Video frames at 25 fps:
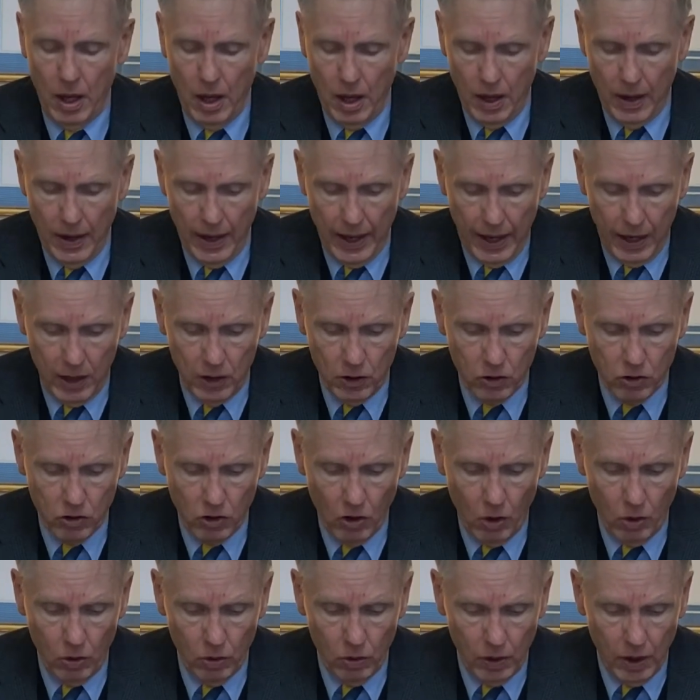And
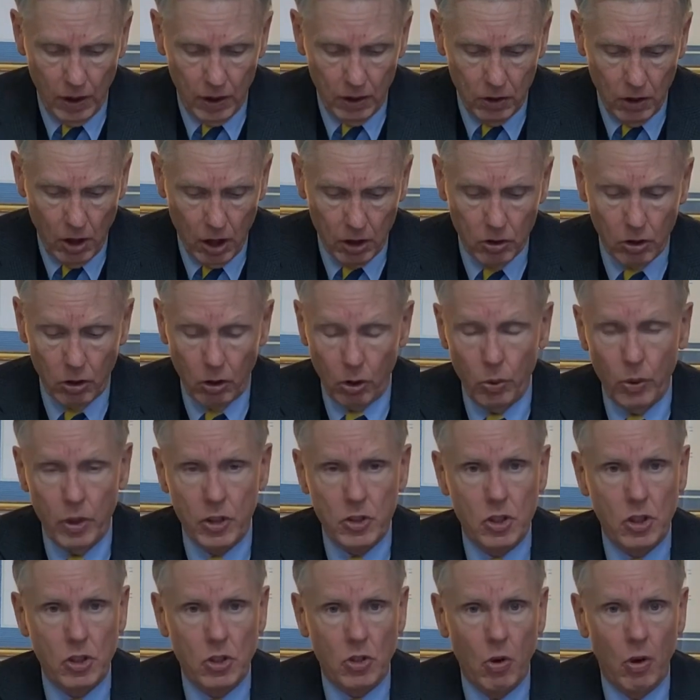so Dr.
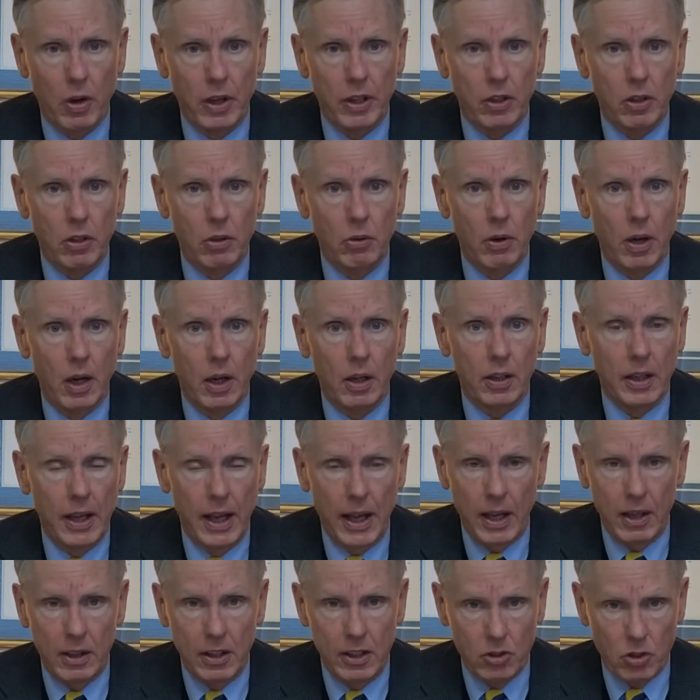Lewis is going
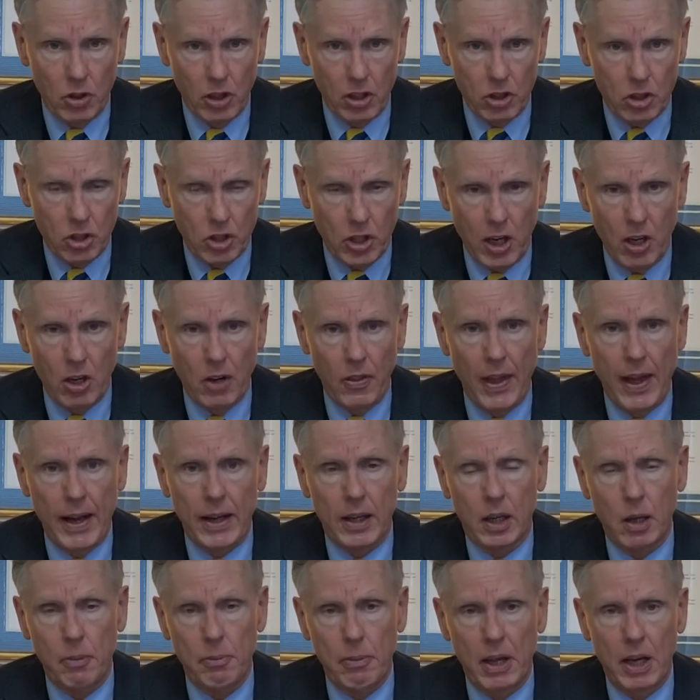to chair
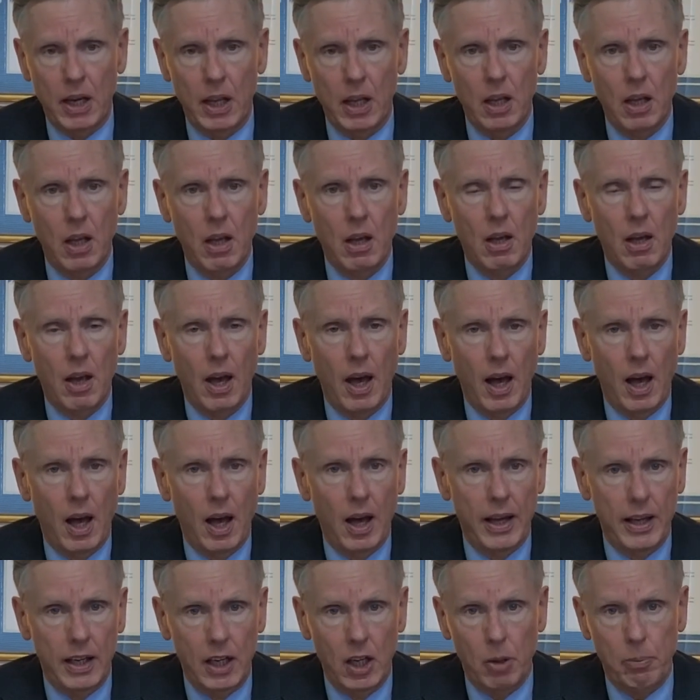that committee,
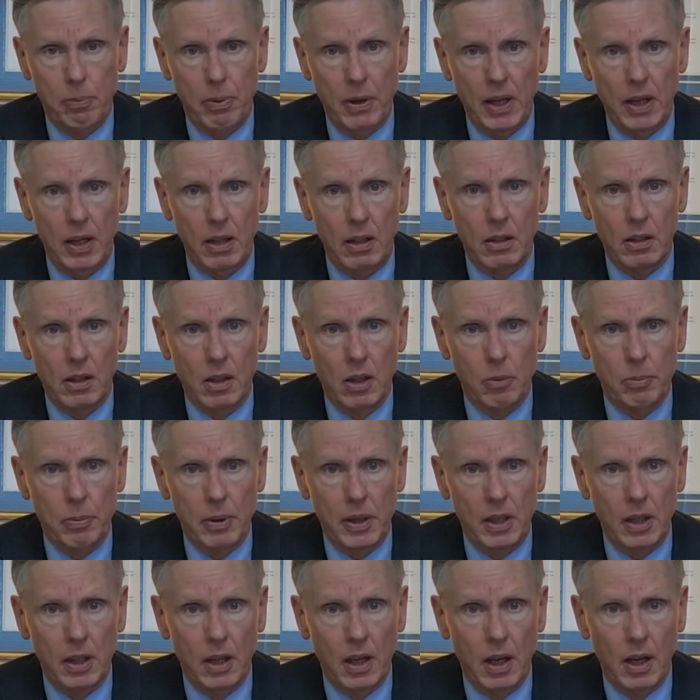and he'll
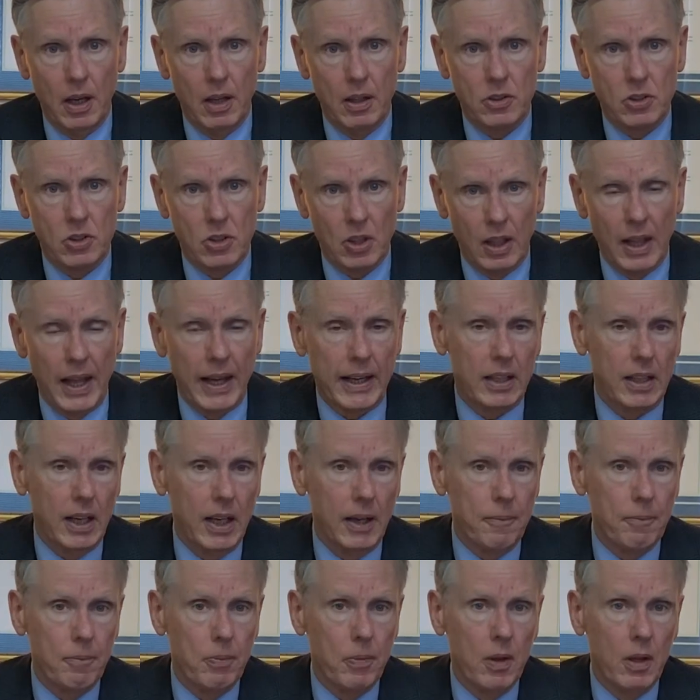be
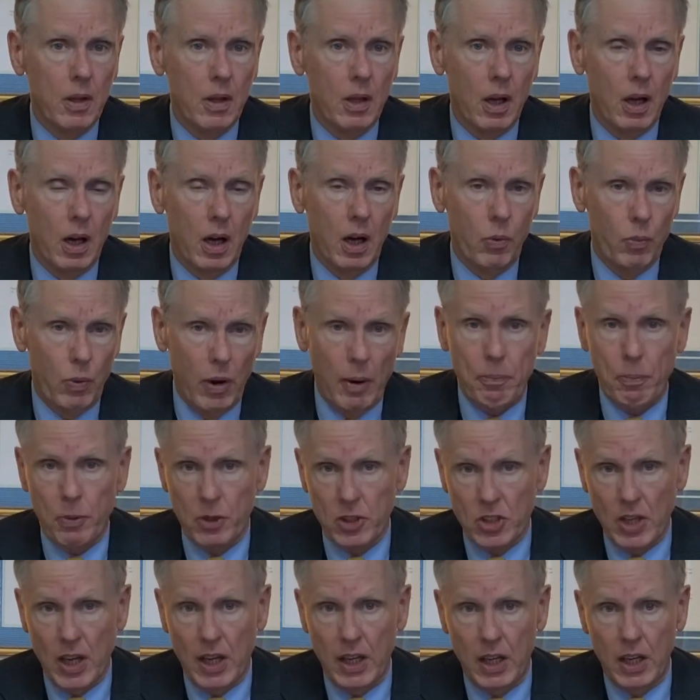selecting
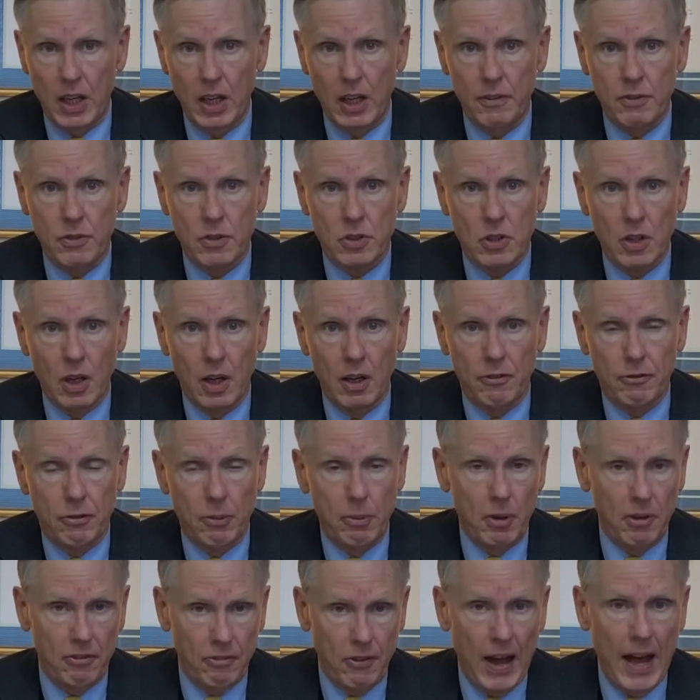representatives from
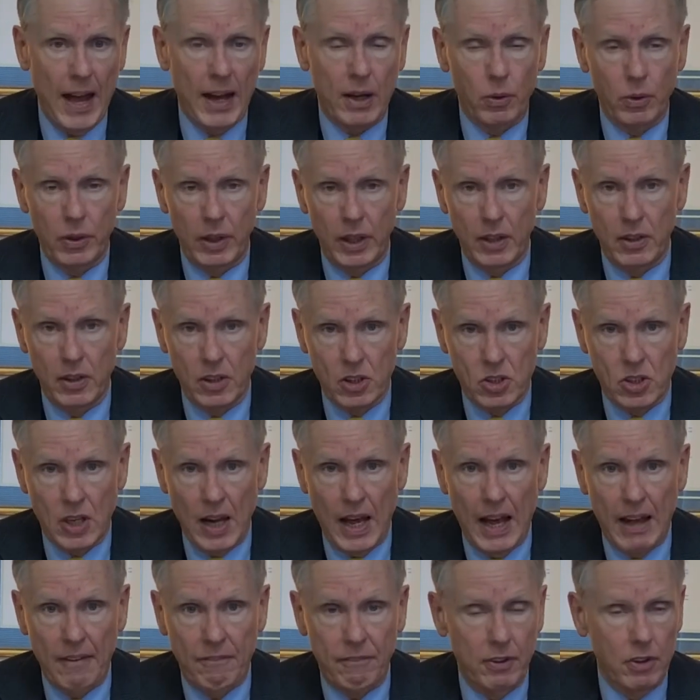the faculty and the
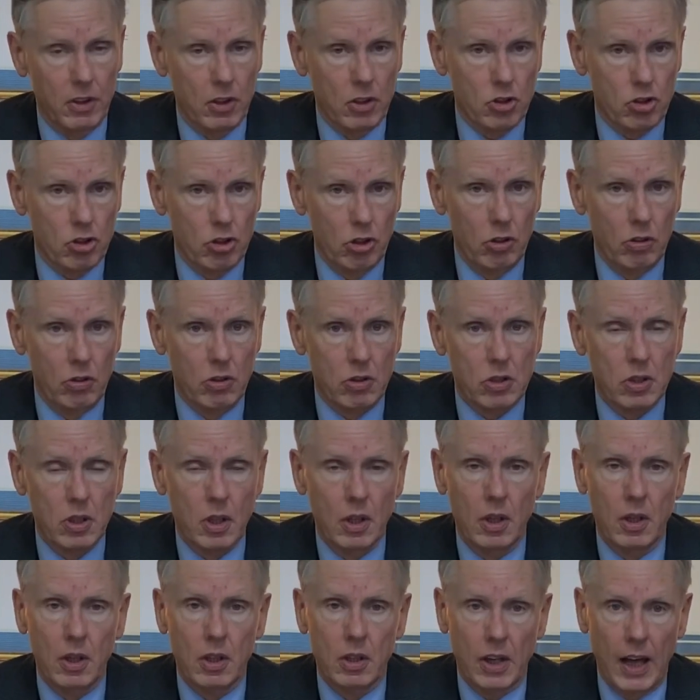staff and the students
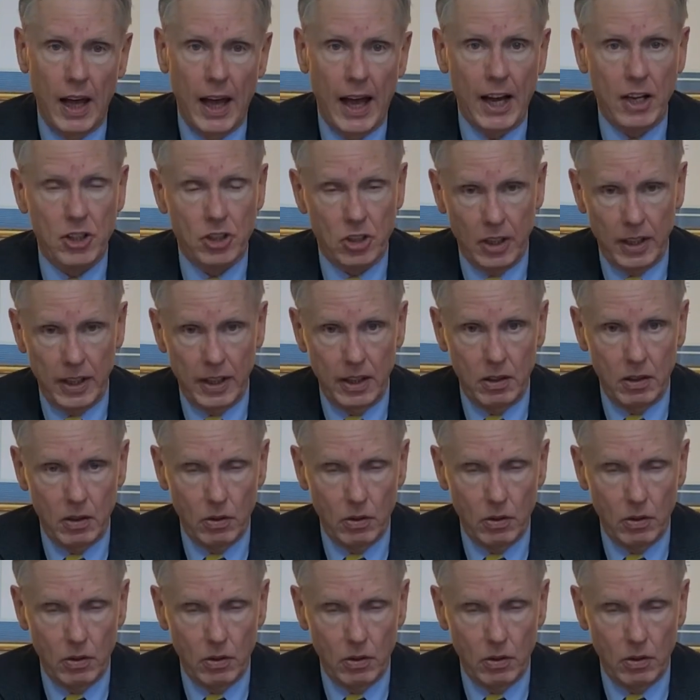to actually